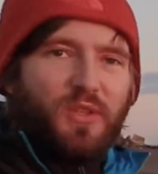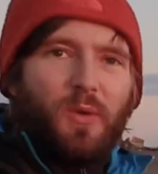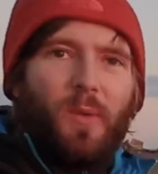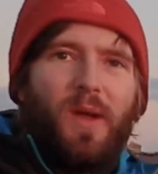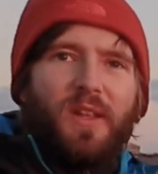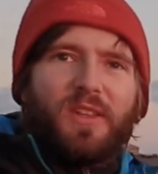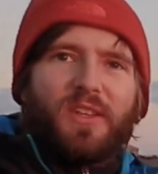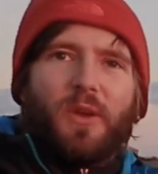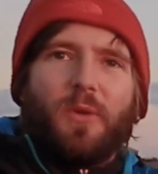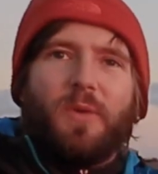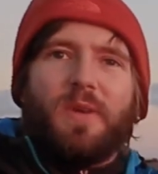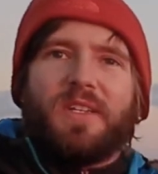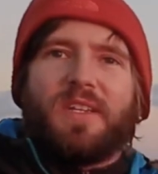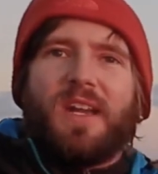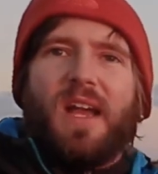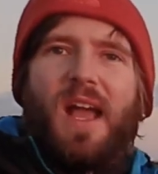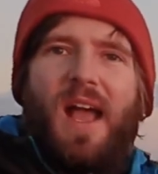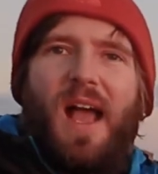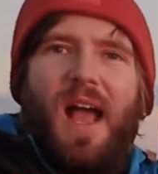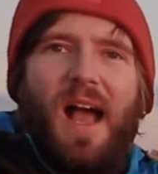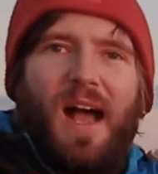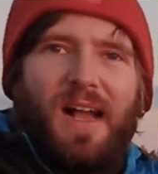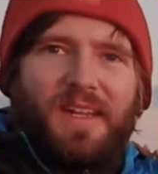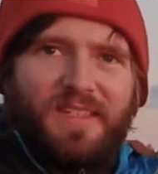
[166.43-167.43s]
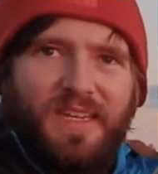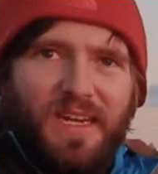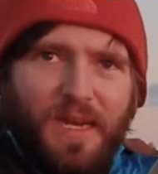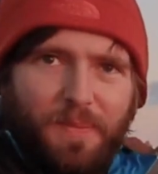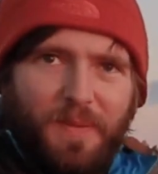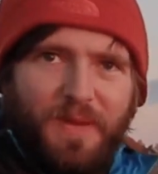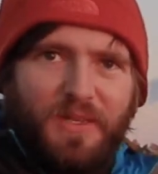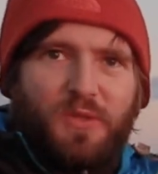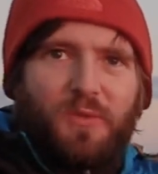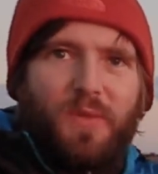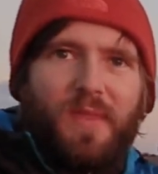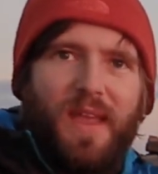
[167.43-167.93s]
So what I'll do is I'll take a
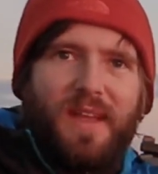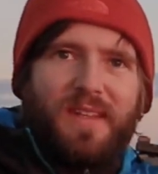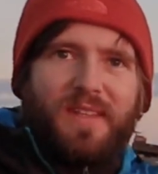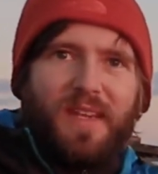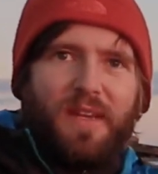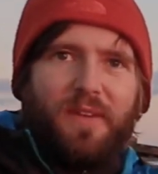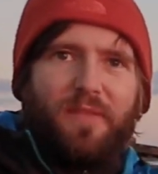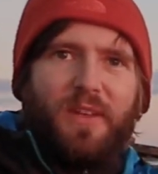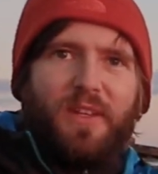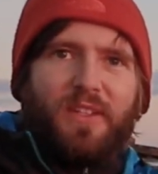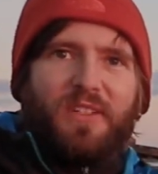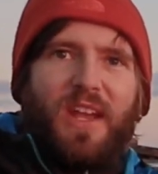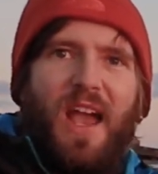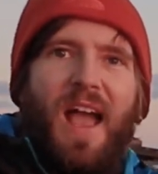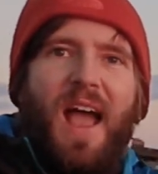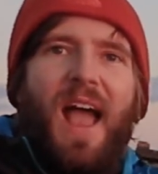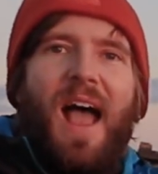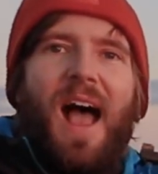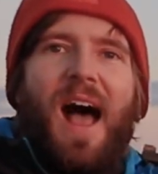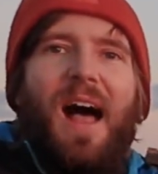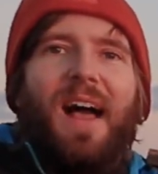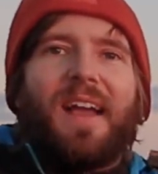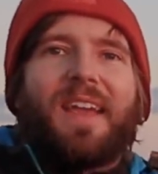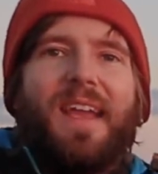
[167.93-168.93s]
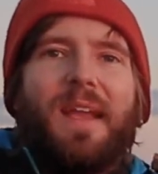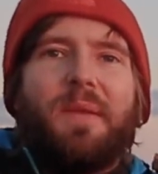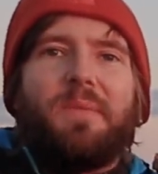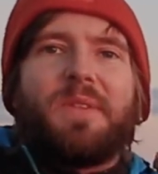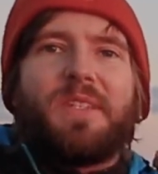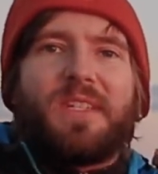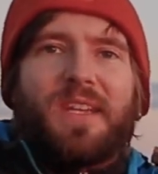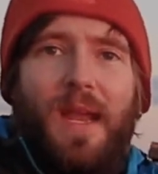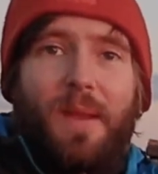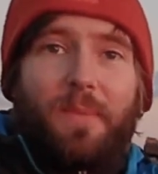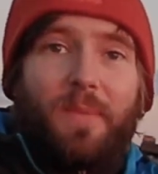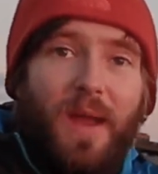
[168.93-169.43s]
picture with the ND filter, I'll keep the
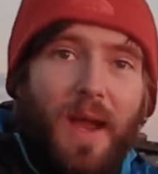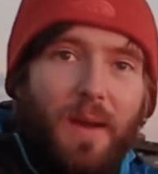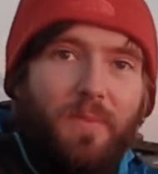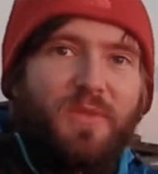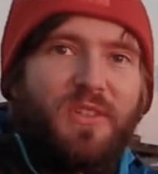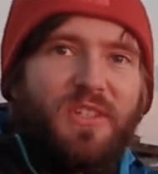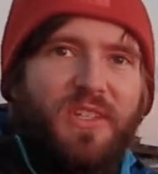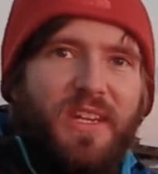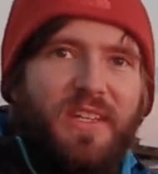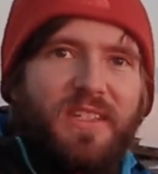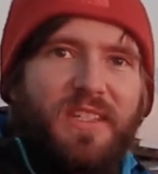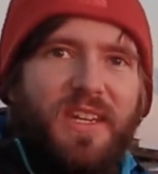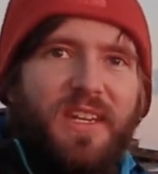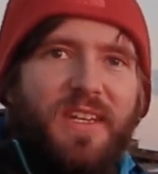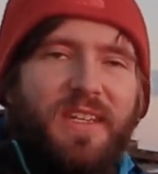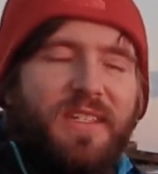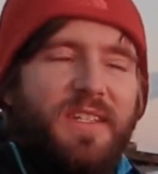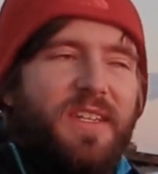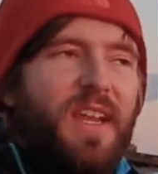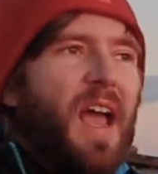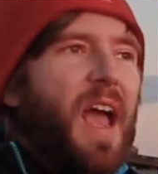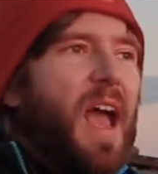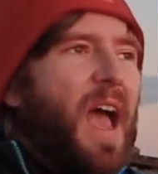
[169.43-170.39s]
same camera settings,